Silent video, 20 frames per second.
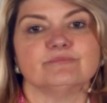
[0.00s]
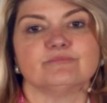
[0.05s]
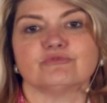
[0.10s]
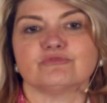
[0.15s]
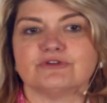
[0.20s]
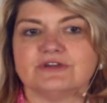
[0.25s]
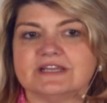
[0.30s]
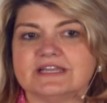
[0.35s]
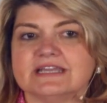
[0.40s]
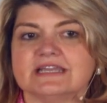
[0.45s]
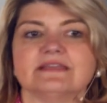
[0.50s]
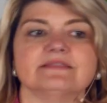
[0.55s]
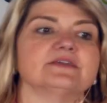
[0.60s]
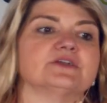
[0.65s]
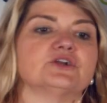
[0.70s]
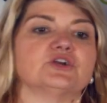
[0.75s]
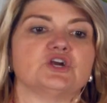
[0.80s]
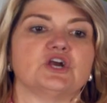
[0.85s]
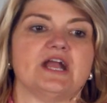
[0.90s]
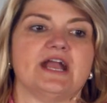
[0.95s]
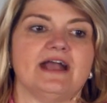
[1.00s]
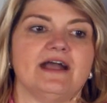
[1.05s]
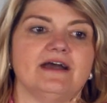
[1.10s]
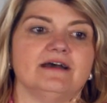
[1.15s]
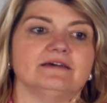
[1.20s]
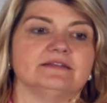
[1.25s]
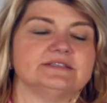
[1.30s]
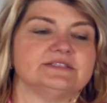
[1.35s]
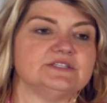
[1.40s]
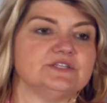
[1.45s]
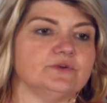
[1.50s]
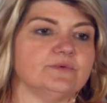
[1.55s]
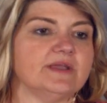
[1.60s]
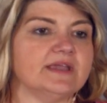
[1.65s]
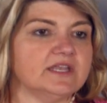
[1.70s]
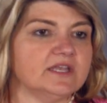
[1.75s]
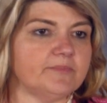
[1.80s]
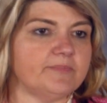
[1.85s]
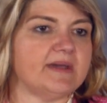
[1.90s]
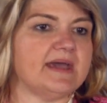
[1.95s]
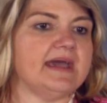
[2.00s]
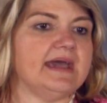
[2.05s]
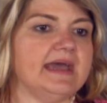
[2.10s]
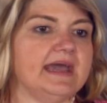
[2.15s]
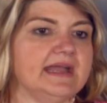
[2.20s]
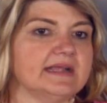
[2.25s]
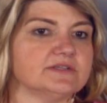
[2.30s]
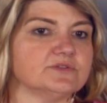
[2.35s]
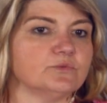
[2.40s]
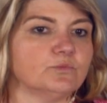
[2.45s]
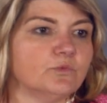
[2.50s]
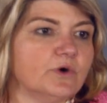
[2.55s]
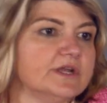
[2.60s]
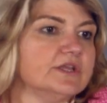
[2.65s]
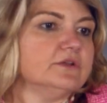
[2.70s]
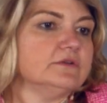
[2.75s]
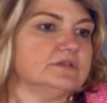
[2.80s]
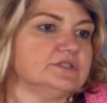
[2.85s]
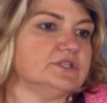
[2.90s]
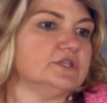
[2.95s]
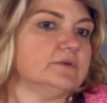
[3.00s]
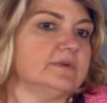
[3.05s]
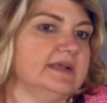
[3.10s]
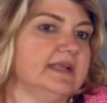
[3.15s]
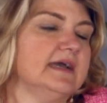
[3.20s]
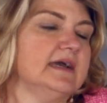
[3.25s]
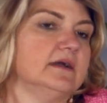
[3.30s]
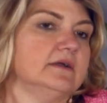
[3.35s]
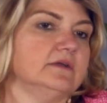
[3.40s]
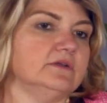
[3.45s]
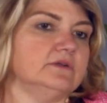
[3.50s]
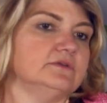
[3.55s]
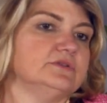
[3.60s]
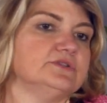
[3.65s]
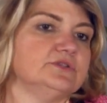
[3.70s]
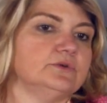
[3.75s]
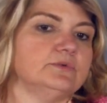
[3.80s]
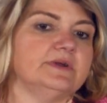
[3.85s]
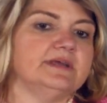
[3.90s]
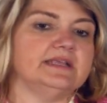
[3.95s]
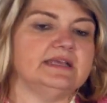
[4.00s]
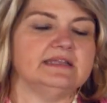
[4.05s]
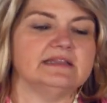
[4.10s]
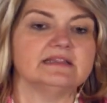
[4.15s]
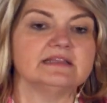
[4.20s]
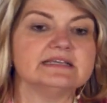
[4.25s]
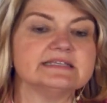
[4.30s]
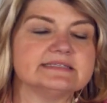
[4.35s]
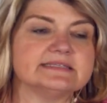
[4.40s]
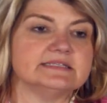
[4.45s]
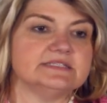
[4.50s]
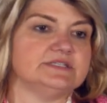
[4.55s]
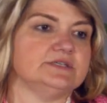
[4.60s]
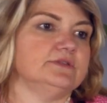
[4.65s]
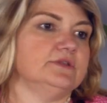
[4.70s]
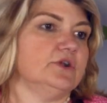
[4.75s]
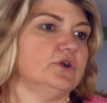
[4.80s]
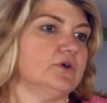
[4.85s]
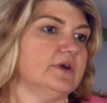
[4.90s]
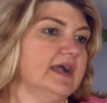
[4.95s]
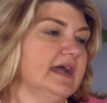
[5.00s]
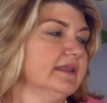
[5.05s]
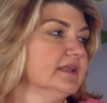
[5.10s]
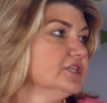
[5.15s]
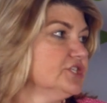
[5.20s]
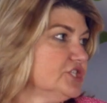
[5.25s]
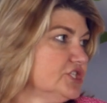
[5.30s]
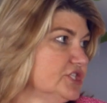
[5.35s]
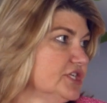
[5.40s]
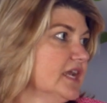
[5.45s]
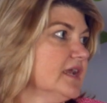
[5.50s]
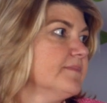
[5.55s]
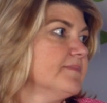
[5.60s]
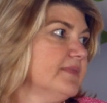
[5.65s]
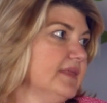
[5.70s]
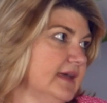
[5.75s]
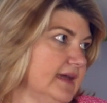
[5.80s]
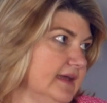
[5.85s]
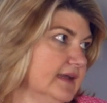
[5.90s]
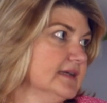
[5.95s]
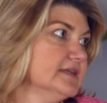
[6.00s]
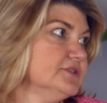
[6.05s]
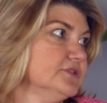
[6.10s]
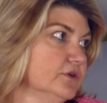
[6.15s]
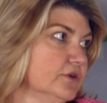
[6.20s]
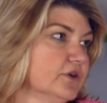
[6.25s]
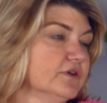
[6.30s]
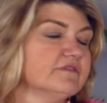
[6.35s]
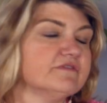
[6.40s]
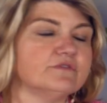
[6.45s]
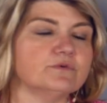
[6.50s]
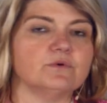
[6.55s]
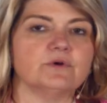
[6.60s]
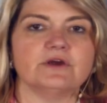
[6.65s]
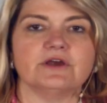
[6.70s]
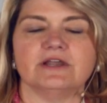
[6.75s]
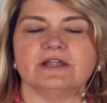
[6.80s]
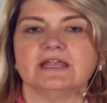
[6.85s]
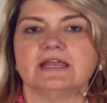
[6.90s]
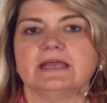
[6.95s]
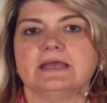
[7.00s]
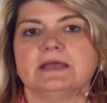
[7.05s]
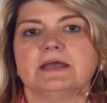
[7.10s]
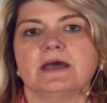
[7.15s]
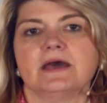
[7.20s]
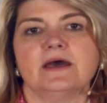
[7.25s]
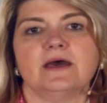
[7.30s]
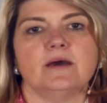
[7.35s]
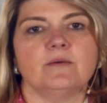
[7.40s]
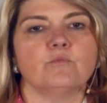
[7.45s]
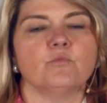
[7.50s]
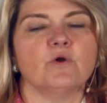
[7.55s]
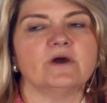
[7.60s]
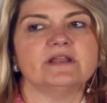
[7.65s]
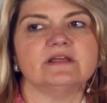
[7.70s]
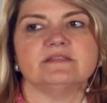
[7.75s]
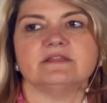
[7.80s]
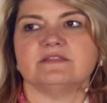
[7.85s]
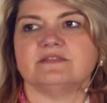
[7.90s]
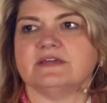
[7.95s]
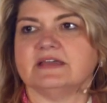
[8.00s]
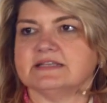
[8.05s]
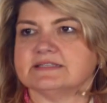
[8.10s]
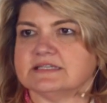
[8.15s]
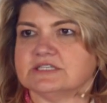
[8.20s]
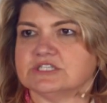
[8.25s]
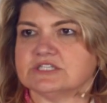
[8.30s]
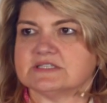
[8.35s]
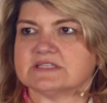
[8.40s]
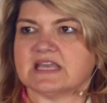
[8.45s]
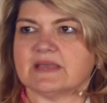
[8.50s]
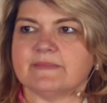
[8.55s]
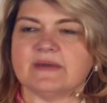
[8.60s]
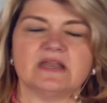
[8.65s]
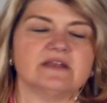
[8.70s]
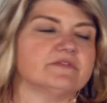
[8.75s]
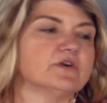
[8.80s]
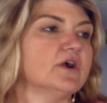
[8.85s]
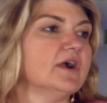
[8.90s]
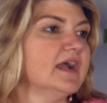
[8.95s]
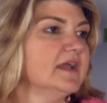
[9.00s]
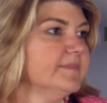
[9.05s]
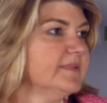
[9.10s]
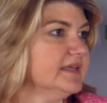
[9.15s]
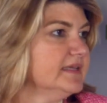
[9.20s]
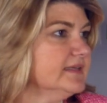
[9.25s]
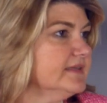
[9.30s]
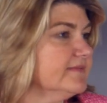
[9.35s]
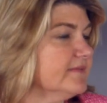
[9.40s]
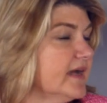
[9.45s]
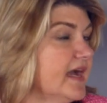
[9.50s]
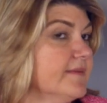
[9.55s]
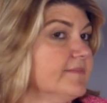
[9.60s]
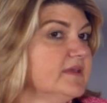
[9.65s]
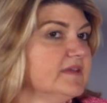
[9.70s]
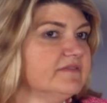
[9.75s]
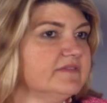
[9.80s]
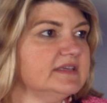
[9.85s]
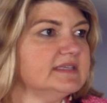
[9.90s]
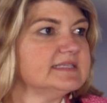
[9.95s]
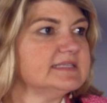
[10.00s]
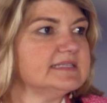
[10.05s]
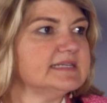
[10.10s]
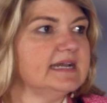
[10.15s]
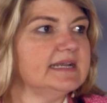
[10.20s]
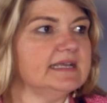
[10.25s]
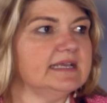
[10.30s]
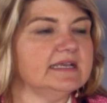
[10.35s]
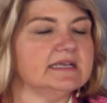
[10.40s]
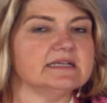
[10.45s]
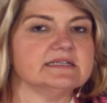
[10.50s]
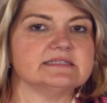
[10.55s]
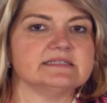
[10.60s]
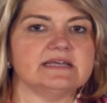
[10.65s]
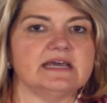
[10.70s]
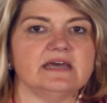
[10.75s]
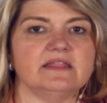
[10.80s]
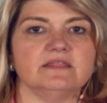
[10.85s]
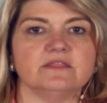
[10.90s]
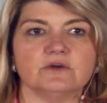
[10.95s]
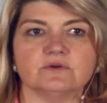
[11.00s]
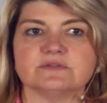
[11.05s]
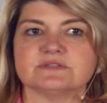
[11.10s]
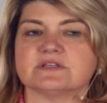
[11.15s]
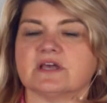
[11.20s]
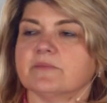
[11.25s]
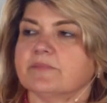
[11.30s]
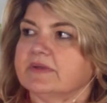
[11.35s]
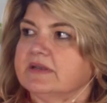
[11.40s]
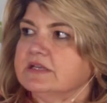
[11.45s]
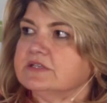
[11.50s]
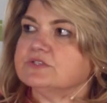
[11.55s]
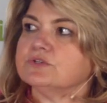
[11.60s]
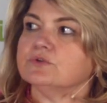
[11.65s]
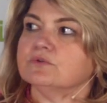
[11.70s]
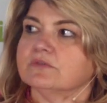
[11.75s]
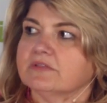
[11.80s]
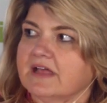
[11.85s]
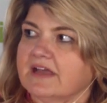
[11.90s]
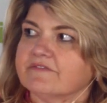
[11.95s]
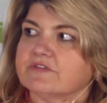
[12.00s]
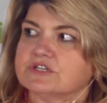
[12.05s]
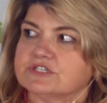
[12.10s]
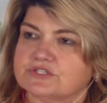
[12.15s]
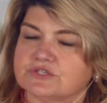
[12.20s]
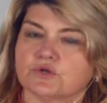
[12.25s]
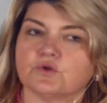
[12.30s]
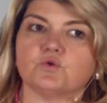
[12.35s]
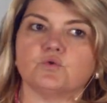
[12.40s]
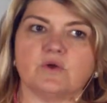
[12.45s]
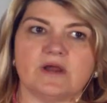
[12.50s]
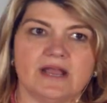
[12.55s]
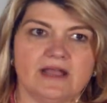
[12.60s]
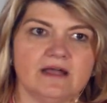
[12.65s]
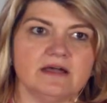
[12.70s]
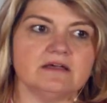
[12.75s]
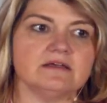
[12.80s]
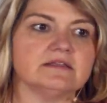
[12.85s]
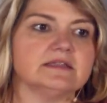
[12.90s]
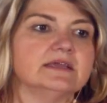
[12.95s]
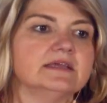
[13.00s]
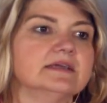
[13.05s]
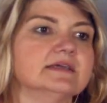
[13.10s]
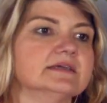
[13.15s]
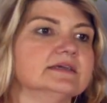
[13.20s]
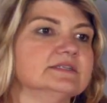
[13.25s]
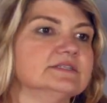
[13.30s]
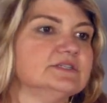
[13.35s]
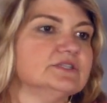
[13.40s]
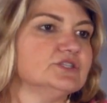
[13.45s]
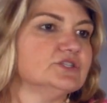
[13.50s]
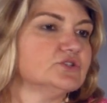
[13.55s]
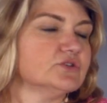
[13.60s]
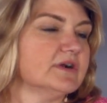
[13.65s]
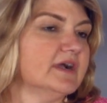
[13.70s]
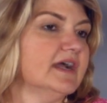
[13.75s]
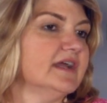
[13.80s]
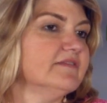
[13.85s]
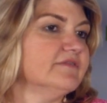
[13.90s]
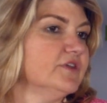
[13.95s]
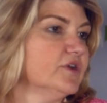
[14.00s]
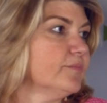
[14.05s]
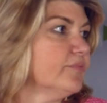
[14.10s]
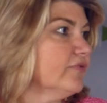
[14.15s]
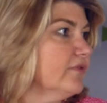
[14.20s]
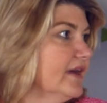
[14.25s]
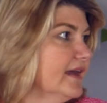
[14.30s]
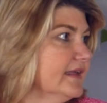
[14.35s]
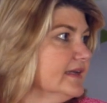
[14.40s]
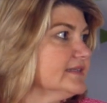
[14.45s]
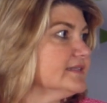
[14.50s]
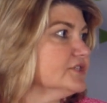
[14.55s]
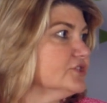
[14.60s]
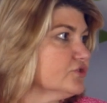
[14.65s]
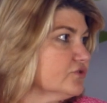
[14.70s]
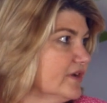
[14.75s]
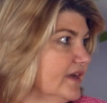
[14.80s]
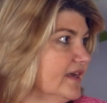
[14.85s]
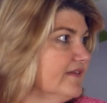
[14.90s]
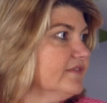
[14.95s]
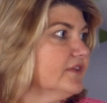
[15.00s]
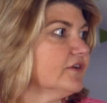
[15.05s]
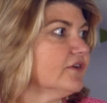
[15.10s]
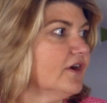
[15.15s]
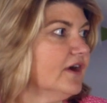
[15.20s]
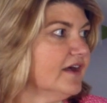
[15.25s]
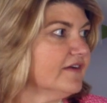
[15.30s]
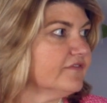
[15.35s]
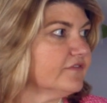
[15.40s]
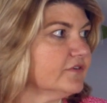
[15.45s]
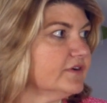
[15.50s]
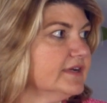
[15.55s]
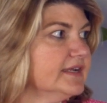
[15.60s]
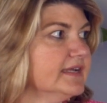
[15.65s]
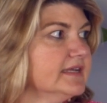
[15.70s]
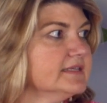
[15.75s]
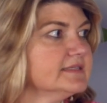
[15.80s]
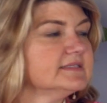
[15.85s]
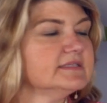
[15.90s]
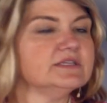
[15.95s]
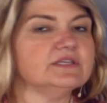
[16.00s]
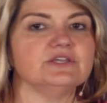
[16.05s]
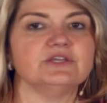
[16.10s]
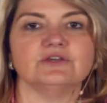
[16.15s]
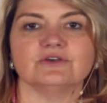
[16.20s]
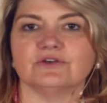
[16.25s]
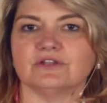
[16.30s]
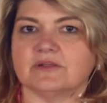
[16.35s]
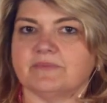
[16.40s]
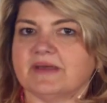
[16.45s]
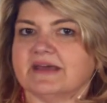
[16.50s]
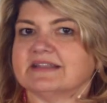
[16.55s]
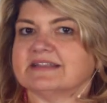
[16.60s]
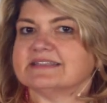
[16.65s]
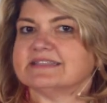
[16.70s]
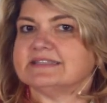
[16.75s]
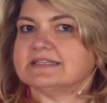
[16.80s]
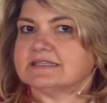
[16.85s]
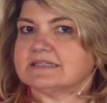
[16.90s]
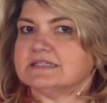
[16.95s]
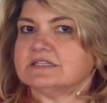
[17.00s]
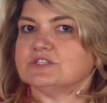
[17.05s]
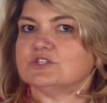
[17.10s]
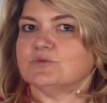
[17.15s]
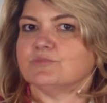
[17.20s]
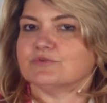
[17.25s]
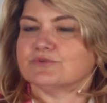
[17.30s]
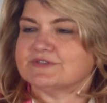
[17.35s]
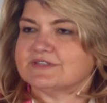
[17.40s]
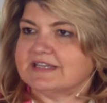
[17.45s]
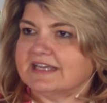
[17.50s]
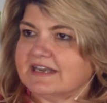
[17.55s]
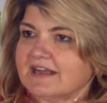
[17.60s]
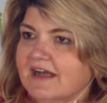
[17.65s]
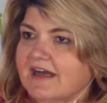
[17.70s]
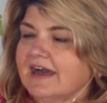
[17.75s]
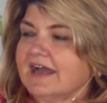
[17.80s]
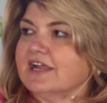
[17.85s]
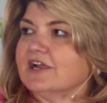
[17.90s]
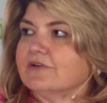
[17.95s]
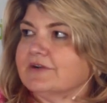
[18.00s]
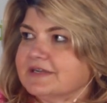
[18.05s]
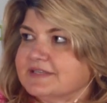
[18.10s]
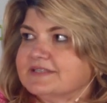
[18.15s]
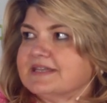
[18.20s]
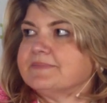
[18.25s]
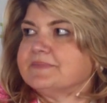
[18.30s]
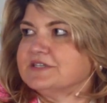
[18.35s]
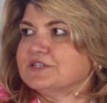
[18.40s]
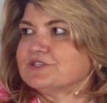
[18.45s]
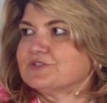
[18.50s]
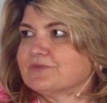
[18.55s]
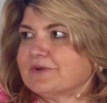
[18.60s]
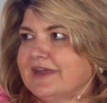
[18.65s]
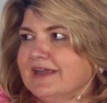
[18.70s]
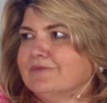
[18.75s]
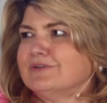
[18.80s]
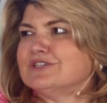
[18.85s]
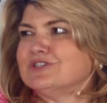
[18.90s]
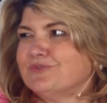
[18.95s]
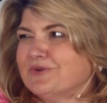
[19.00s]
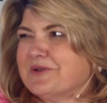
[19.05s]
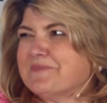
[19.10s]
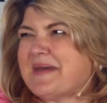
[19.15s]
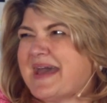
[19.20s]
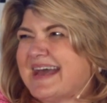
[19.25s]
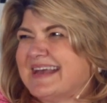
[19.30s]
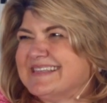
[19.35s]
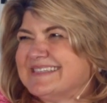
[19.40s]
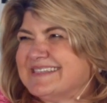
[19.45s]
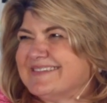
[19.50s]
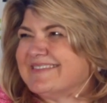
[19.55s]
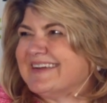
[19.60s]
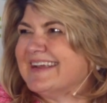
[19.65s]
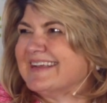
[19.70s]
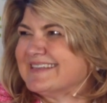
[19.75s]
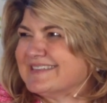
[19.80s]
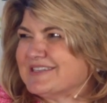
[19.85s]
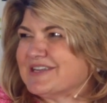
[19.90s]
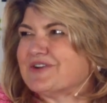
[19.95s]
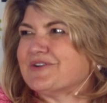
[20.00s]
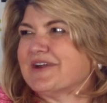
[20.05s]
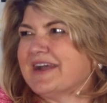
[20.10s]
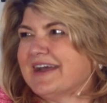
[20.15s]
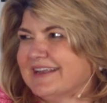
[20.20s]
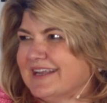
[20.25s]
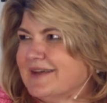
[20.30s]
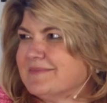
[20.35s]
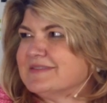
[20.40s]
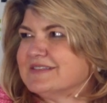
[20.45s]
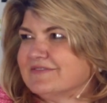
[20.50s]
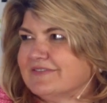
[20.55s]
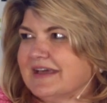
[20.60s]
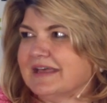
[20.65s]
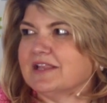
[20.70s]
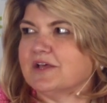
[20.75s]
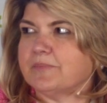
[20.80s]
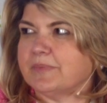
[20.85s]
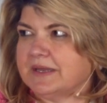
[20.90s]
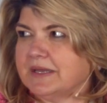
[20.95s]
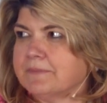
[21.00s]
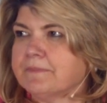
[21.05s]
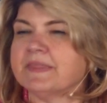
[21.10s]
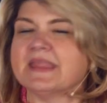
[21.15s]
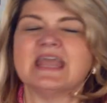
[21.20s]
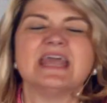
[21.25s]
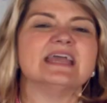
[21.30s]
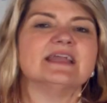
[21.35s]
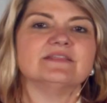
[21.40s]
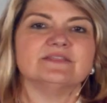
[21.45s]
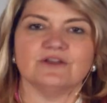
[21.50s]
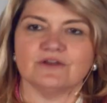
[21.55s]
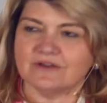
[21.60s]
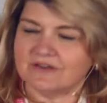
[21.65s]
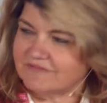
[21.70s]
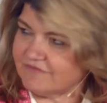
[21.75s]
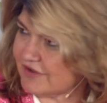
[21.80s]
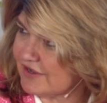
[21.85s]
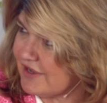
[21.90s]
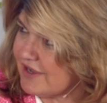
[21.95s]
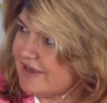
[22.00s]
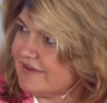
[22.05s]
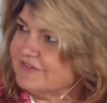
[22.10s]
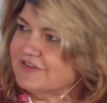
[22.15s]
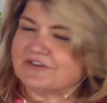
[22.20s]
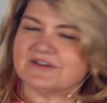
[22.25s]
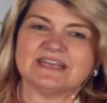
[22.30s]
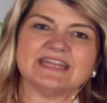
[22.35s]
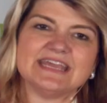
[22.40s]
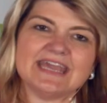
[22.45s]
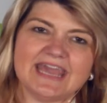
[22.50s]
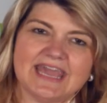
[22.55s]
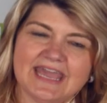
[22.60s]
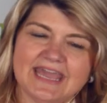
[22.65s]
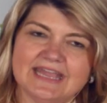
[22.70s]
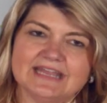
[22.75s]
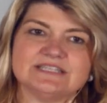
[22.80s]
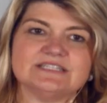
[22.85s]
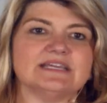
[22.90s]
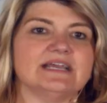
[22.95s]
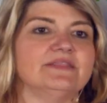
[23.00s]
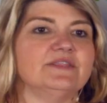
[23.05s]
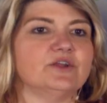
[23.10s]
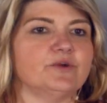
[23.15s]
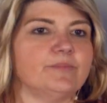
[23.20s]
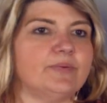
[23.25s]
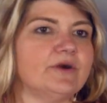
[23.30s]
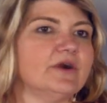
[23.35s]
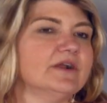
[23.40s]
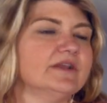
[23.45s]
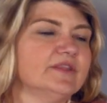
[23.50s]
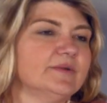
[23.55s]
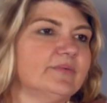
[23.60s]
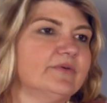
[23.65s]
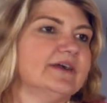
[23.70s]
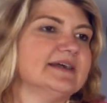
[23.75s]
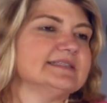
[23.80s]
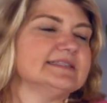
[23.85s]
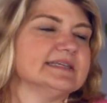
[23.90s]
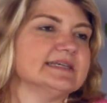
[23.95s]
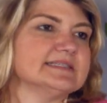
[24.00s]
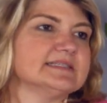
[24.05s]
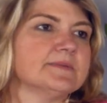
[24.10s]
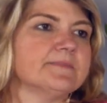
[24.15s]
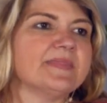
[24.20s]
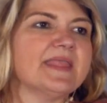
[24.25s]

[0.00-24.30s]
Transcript: Bring in the crowd to impact what you do and how you do it, and listen to the crowd and shape that as you go forward. Um, one of the things that just came out of our I B, I B V study is that those companies who leverage the crowd to drive their products and drive their offerings yield about sixty-two percent higher acceptance rate, which you would imagine, right? Because the crowd helped develop it. They're involved. Yeah. They're involved, they're engaged, and they're part of the process.